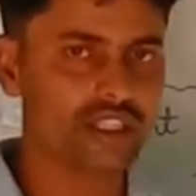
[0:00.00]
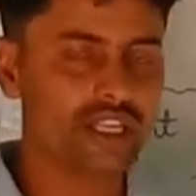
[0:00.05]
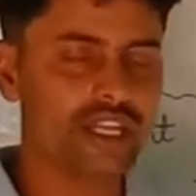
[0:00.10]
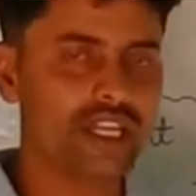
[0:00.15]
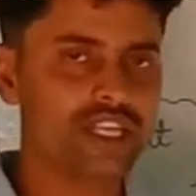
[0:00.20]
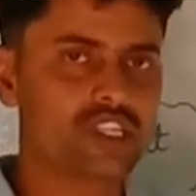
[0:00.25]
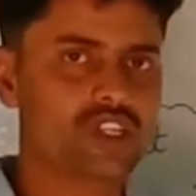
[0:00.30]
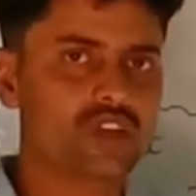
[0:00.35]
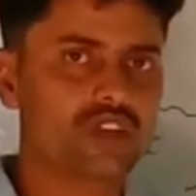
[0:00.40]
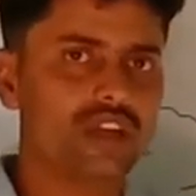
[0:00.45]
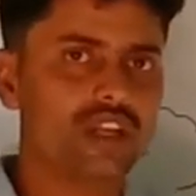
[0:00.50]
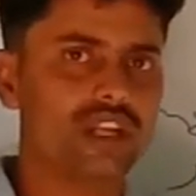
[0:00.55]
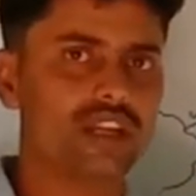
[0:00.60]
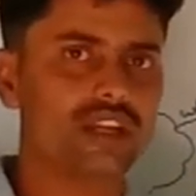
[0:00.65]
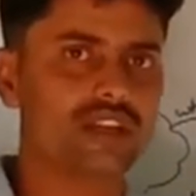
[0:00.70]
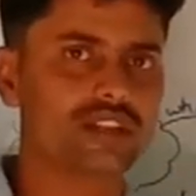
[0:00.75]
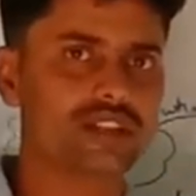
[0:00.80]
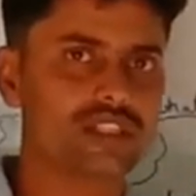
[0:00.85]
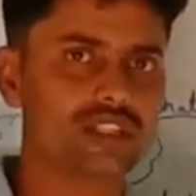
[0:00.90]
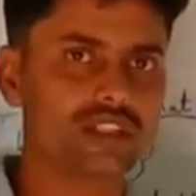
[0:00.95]
the natural
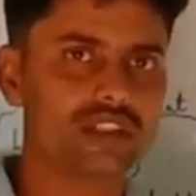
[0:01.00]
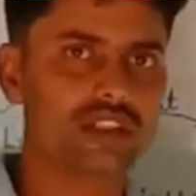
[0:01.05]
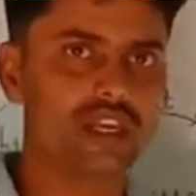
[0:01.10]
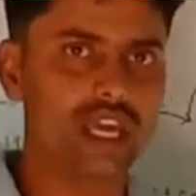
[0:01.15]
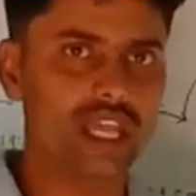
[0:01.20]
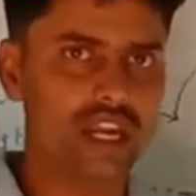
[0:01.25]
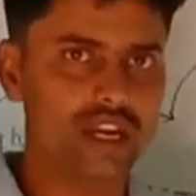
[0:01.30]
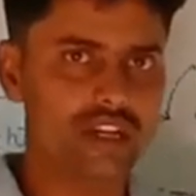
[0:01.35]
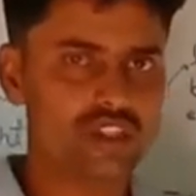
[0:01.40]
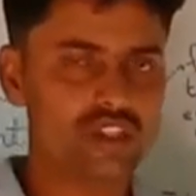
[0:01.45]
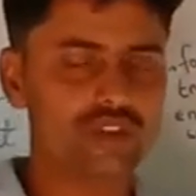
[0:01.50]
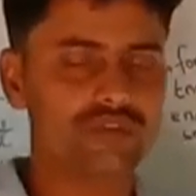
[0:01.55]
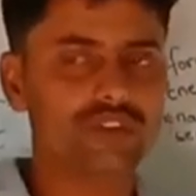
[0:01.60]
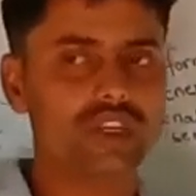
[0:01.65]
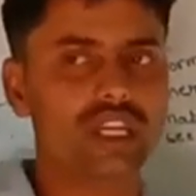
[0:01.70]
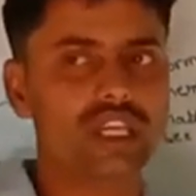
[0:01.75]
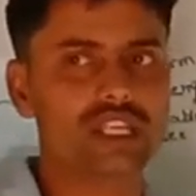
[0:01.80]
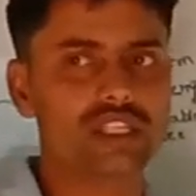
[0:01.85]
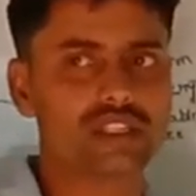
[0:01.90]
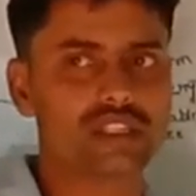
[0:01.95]
energy, the energy of
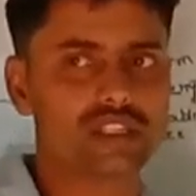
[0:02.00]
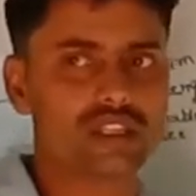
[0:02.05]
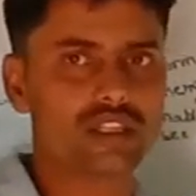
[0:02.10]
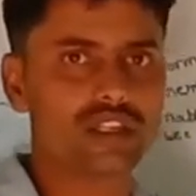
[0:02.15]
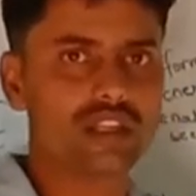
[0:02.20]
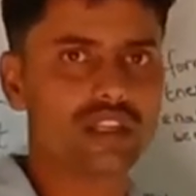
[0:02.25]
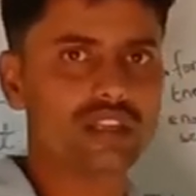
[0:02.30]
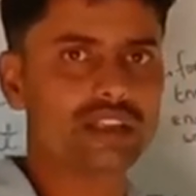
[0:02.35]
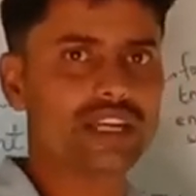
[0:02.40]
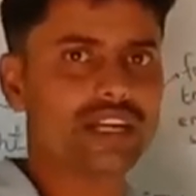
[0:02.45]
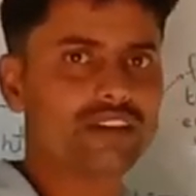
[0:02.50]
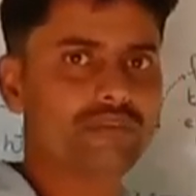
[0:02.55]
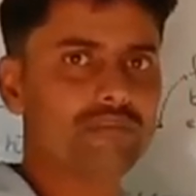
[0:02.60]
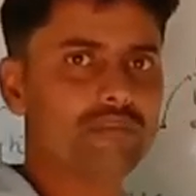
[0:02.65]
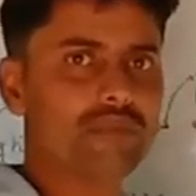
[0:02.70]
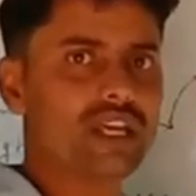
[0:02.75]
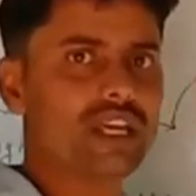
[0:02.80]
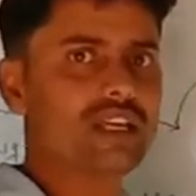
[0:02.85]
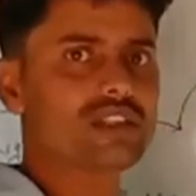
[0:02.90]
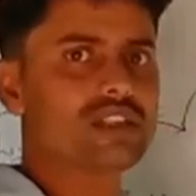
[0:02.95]
the nature
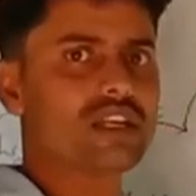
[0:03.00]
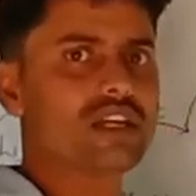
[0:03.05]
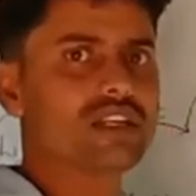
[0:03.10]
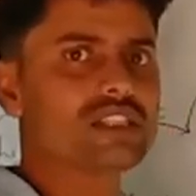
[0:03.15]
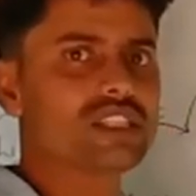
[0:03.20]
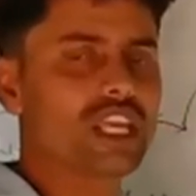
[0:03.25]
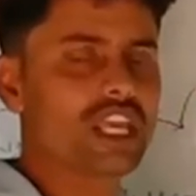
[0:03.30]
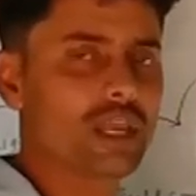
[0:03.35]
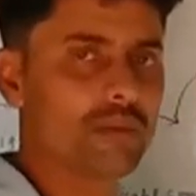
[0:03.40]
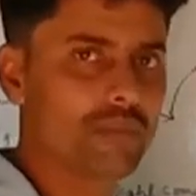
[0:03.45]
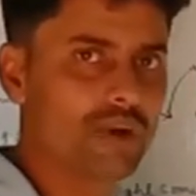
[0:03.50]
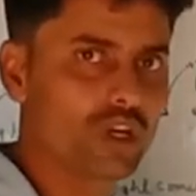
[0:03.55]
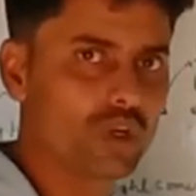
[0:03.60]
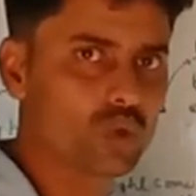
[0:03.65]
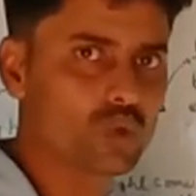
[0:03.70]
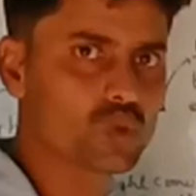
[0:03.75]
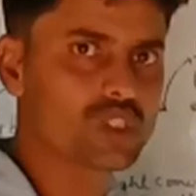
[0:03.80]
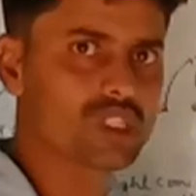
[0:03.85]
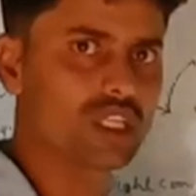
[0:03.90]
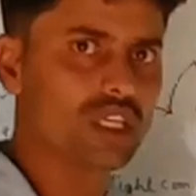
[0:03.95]
that makes us able
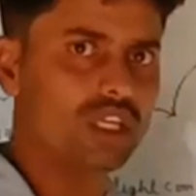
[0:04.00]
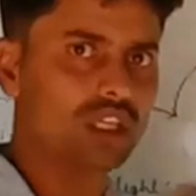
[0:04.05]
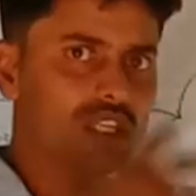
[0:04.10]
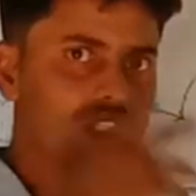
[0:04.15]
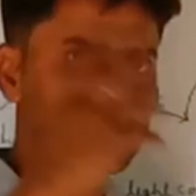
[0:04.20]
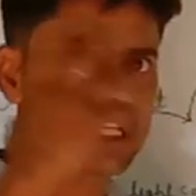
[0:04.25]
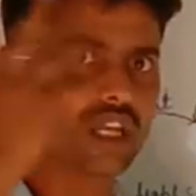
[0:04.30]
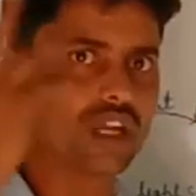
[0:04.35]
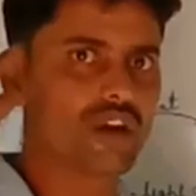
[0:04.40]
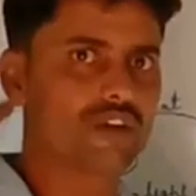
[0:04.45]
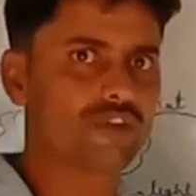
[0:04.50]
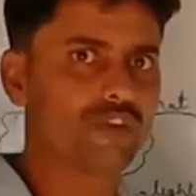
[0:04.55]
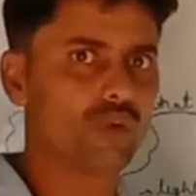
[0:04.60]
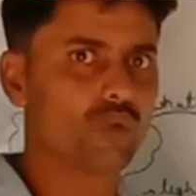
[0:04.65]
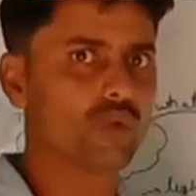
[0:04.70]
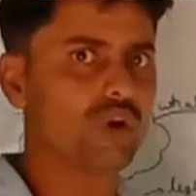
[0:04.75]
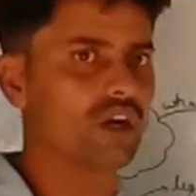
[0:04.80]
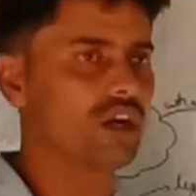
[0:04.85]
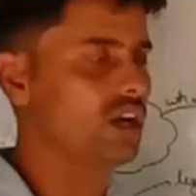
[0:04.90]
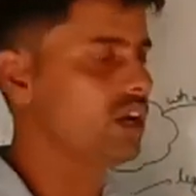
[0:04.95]
to see this
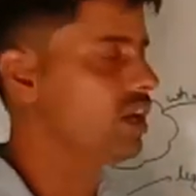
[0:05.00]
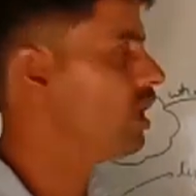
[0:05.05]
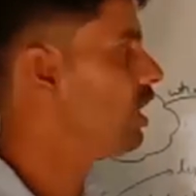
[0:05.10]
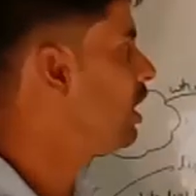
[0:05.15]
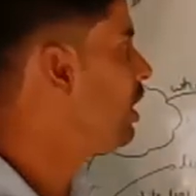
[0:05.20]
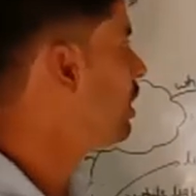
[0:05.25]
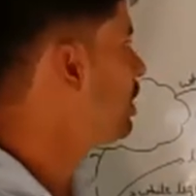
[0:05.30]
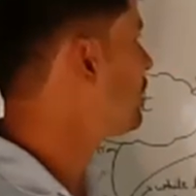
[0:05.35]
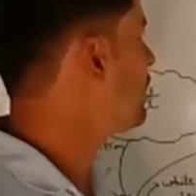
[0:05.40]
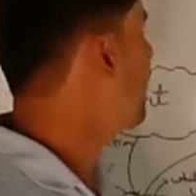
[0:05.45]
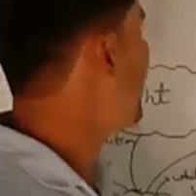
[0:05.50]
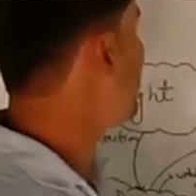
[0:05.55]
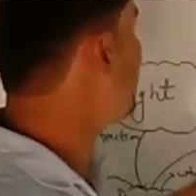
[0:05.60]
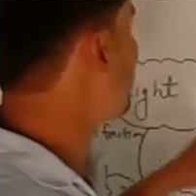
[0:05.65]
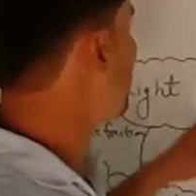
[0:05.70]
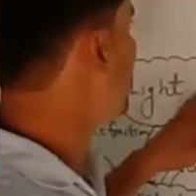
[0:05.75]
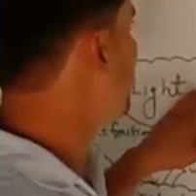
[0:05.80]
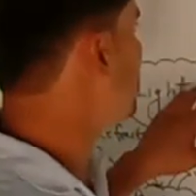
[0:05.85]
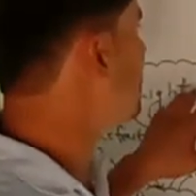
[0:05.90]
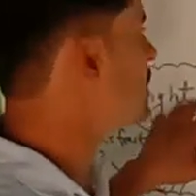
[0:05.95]
colorful world.
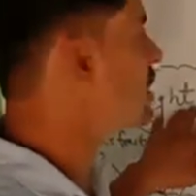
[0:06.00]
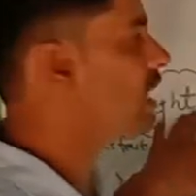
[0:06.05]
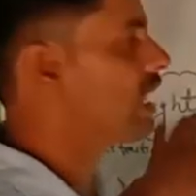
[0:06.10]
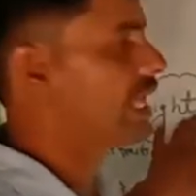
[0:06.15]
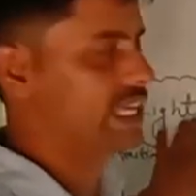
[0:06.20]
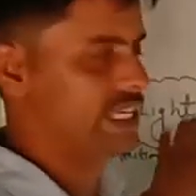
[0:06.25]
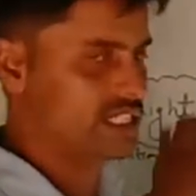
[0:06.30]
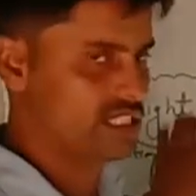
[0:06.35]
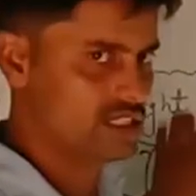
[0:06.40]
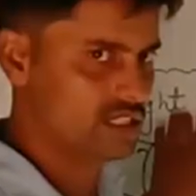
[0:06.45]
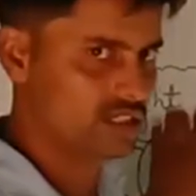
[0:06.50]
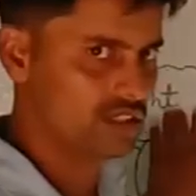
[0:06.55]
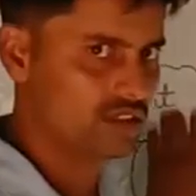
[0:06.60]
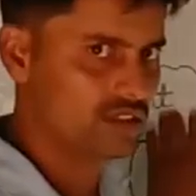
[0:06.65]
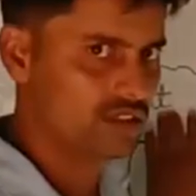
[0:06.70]
That is light.